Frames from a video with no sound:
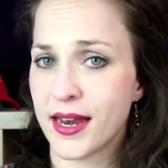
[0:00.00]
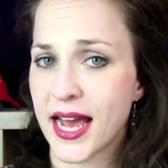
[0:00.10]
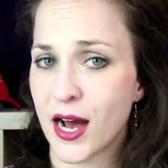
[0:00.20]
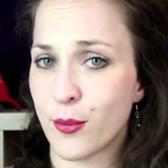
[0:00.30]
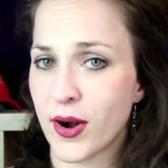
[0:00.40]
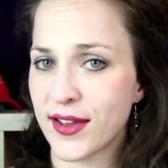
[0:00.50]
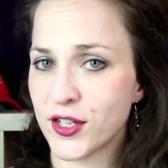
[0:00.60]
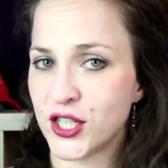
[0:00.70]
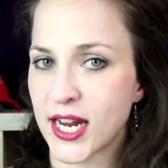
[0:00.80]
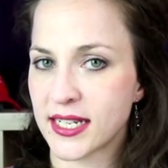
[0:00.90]
Now,
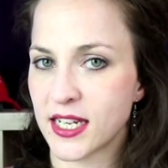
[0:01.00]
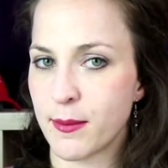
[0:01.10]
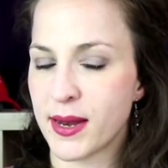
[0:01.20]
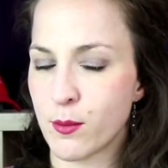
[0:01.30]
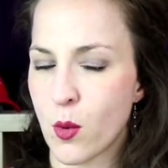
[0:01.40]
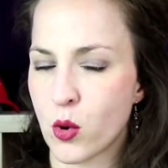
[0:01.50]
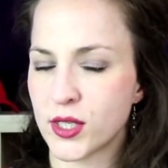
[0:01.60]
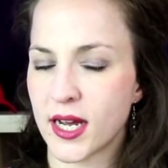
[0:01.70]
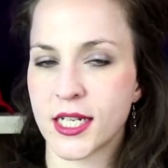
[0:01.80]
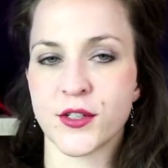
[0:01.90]
private jets emit more
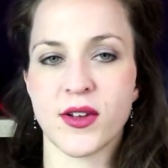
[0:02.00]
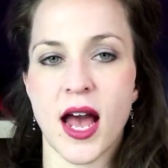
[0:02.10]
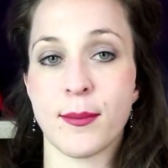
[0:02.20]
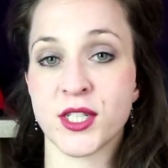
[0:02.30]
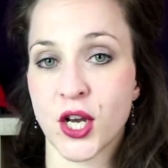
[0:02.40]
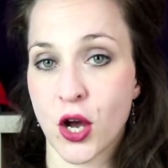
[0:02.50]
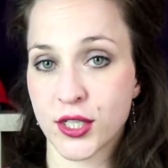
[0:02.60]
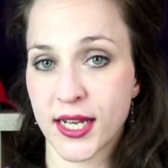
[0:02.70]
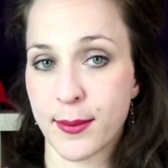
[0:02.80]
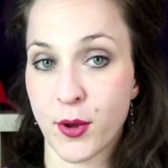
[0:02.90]
tons of carbon
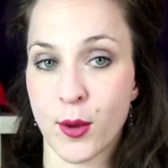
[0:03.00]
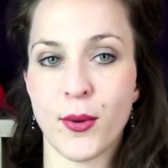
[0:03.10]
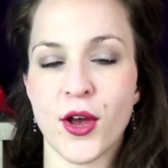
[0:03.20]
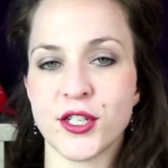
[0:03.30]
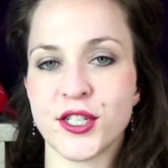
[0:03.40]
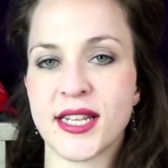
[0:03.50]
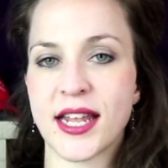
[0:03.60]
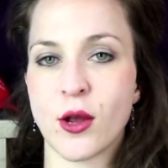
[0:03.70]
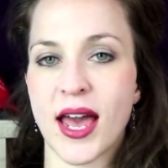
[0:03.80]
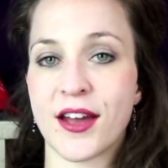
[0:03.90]
dioxide per person
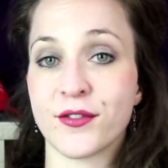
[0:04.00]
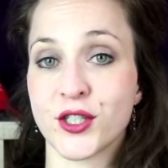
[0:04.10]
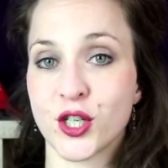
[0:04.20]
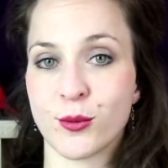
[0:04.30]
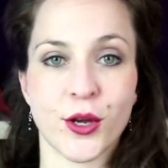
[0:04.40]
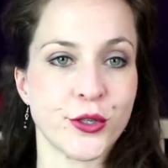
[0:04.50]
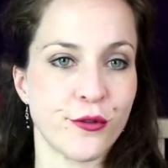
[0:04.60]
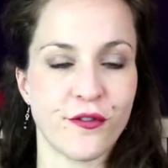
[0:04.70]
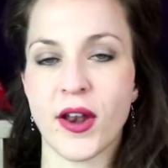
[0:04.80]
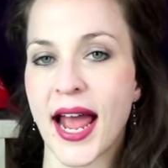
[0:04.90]
than your average
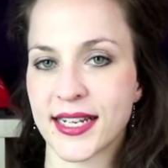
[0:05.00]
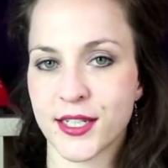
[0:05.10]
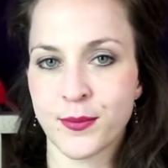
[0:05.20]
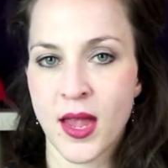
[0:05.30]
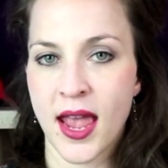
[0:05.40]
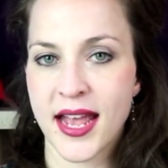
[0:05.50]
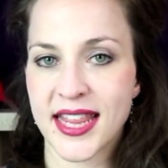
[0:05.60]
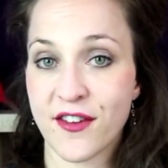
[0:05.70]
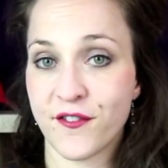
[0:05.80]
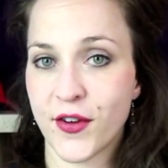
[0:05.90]
commercial flight.
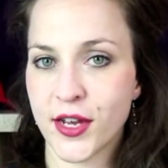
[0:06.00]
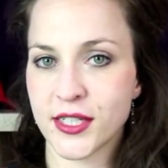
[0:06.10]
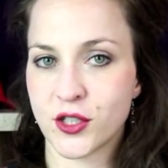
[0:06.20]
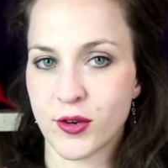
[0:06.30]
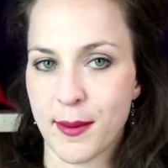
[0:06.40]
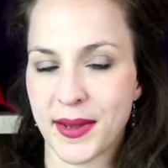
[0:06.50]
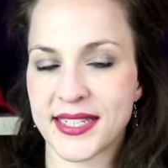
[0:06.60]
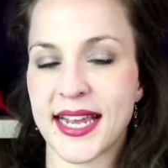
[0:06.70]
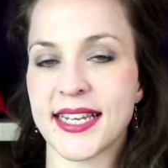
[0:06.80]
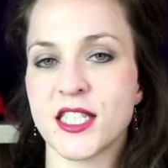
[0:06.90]
Their first trip
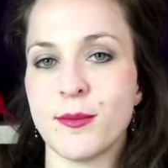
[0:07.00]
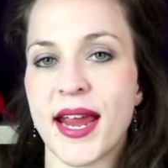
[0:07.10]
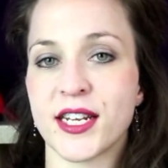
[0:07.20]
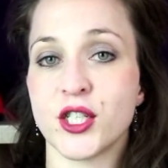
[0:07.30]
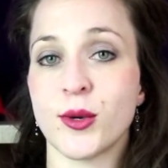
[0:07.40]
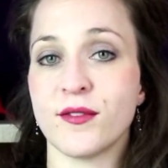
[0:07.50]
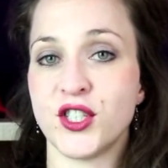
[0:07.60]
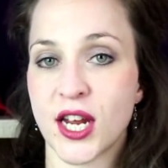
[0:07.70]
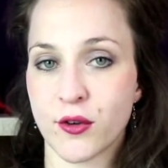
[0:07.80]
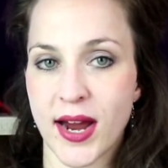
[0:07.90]
is estimated to have
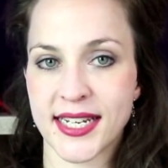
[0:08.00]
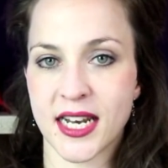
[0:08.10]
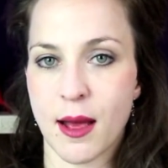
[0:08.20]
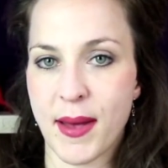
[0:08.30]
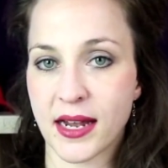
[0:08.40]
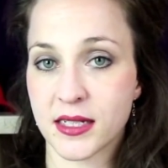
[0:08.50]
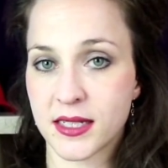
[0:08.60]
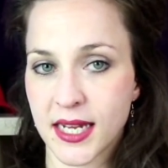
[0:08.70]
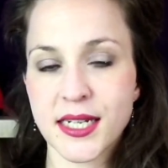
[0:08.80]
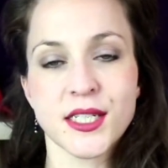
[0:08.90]
generated about
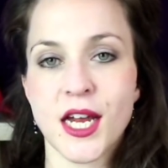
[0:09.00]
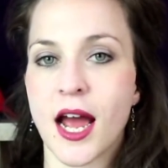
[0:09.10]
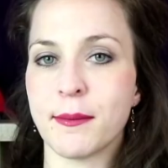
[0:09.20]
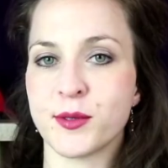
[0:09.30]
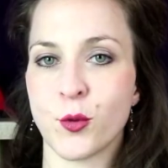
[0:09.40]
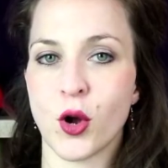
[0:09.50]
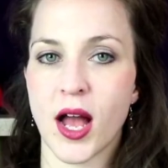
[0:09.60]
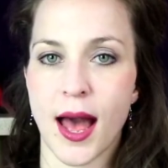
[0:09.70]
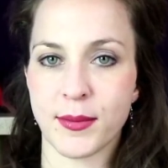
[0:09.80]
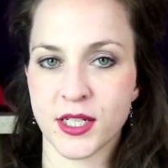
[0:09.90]
6 times more
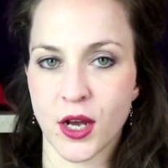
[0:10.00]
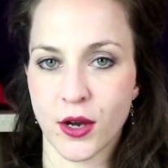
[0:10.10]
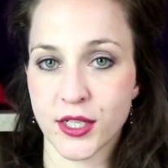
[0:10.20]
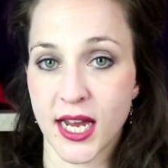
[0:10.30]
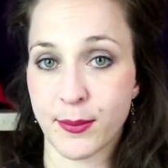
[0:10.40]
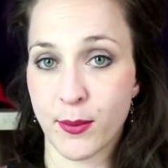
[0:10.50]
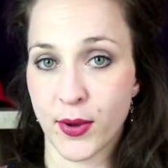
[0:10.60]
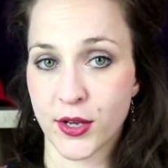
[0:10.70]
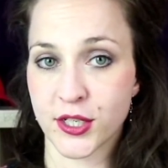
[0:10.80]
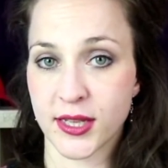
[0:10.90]
carbon dioxide per
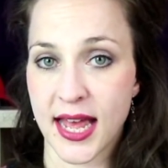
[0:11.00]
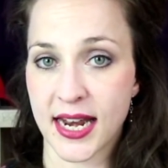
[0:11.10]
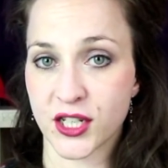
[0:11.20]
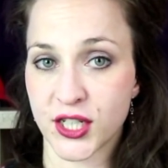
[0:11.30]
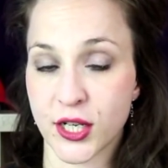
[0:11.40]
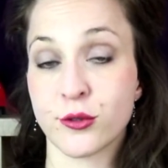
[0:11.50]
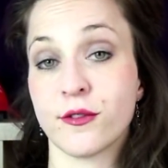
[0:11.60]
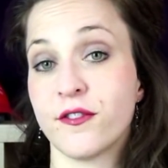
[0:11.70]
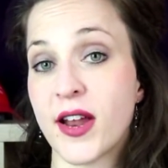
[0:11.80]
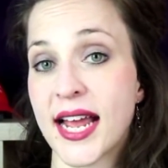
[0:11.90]
person than a
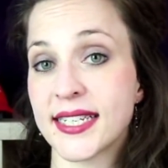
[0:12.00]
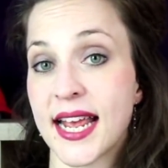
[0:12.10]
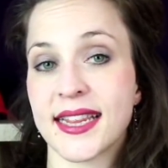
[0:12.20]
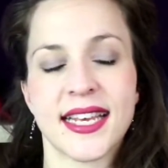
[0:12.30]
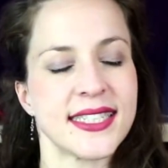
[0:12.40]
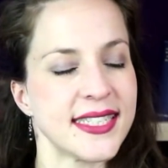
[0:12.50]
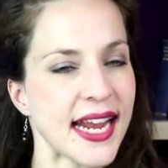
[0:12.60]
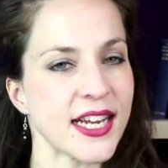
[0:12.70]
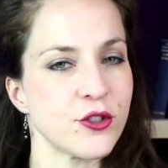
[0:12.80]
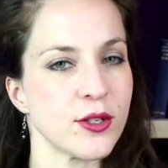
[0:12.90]
scheduled flight, and their
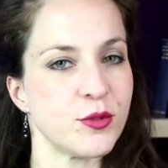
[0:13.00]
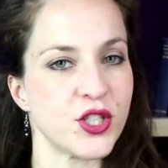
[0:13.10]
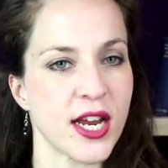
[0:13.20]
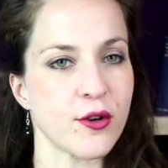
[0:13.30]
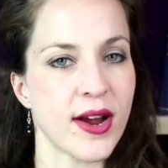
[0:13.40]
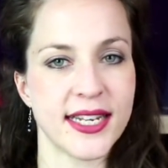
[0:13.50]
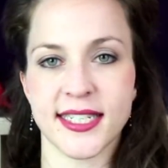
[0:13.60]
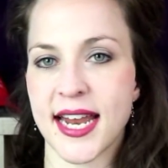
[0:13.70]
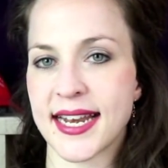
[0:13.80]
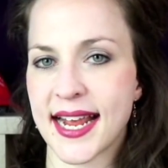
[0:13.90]
second trip
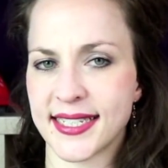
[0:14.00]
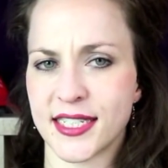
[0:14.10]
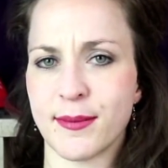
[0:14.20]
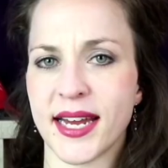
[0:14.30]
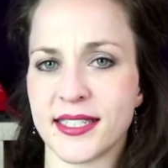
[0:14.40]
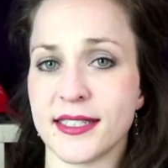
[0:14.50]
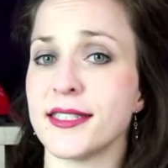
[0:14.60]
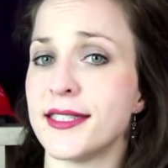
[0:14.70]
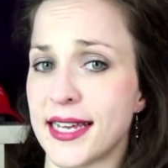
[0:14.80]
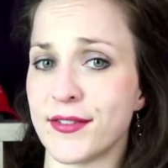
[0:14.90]
generated an
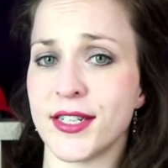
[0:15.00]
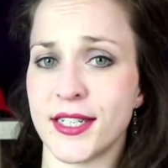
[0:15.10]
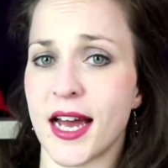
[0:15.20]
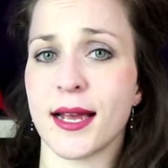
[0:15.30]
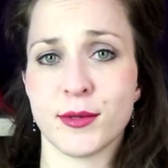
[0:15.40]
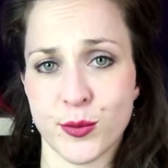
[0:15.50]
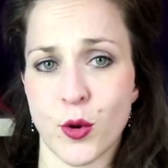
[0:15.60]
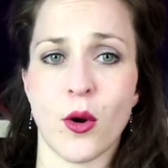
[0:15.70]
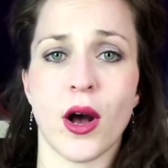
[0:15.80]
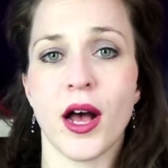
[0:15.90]
estimated 7 times
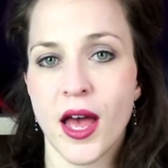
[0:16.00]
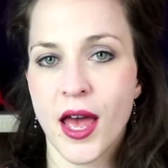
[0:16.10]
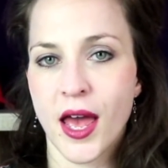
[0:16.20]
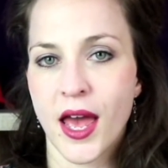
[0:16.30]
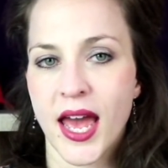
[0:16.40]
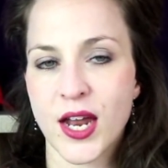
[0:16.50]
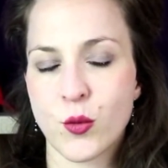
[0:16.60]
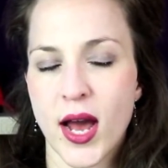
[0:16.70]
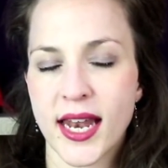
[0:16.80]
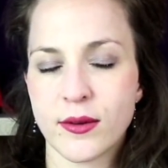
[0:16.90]
more. And
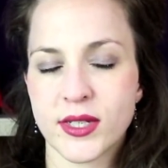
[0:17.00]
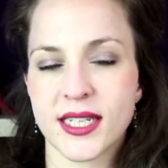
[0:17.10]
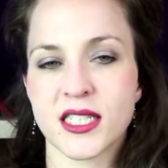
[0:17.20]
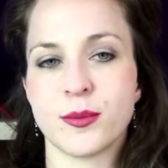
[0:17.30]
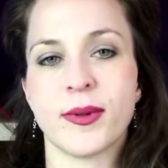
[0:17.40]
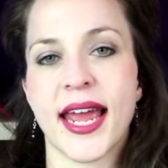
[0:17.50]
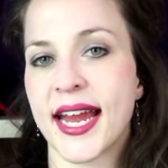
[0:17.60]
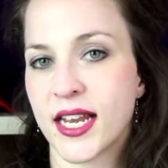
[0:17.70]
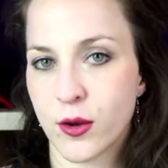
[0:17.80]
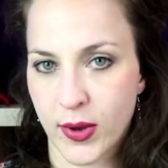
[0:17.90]
while it was
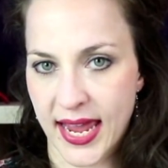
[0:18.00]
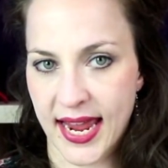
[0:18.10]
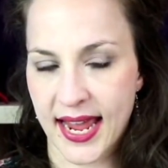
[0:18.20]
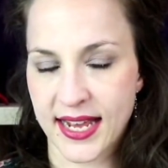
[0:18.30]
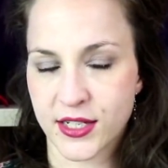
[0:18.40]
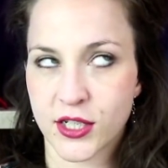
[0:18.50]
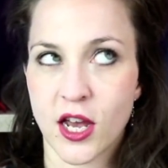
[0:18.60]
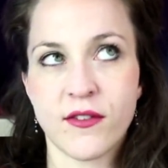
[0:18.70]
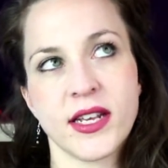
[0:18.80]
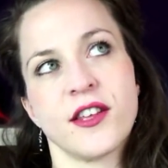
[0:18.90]
explained away as
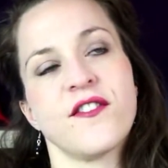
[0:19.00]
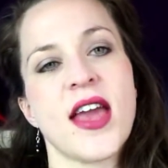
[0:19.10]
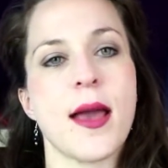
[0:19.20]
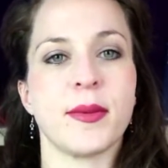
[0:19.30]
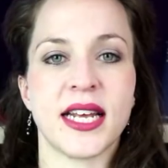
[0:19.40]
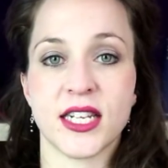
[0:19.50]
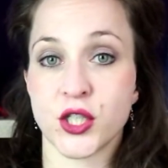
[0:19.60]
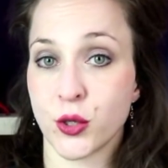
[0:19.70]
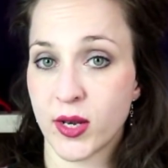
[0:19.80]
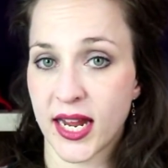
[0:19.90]
serving the
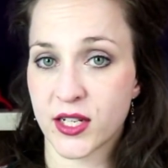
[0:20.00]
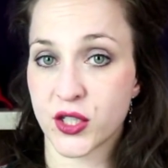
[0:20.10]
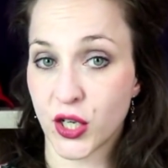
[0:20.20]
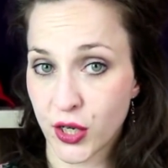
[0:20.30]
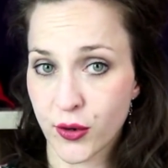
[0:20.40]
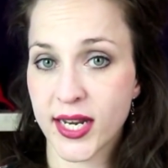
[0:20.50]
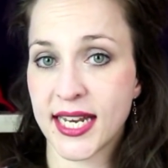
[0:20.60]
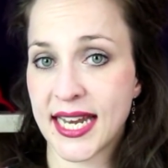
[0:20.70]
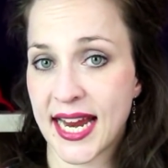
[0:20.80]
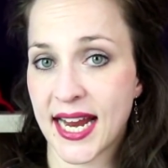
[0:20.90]
family's unique
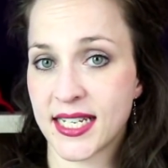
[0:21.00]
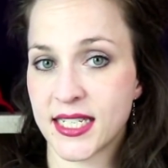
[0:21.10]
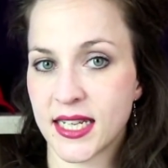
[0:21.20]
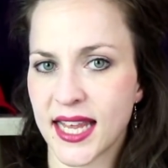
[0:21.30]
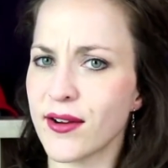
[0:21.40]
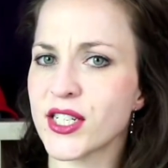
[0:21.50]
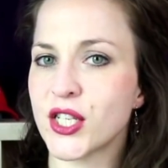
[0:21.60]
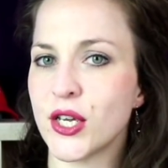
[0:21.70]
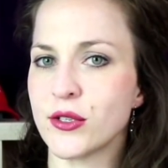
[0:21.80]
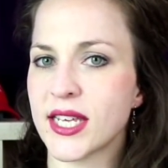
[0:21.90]
security needs, their
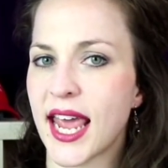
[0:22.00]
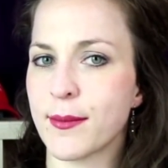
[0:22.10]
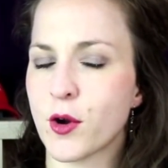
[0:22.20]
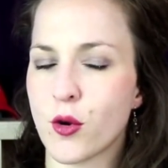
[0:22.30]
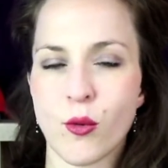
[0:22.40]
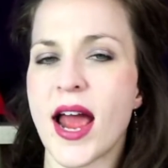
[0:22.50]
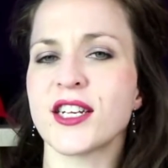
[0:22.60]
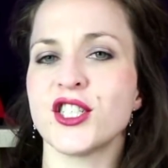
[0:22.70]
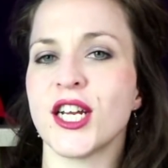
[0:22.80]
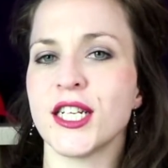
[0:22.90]
excuse came
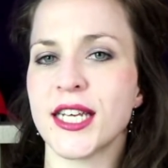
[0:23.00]
crashing